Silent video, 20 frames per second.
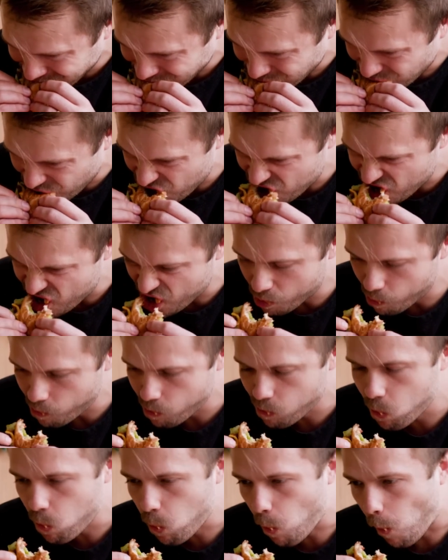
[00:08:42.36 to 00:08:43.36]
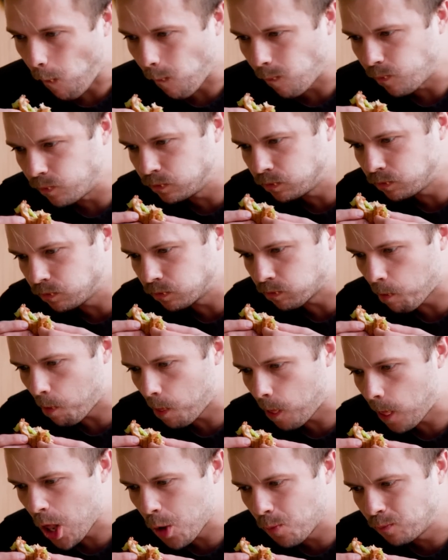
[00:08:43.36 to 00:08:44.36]
a whole sandwich and like
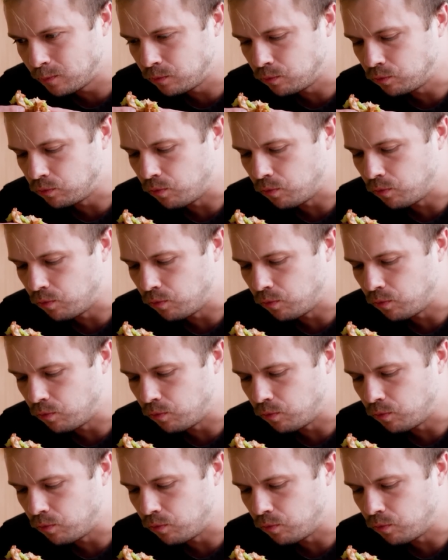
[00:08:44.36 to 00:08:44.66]
how that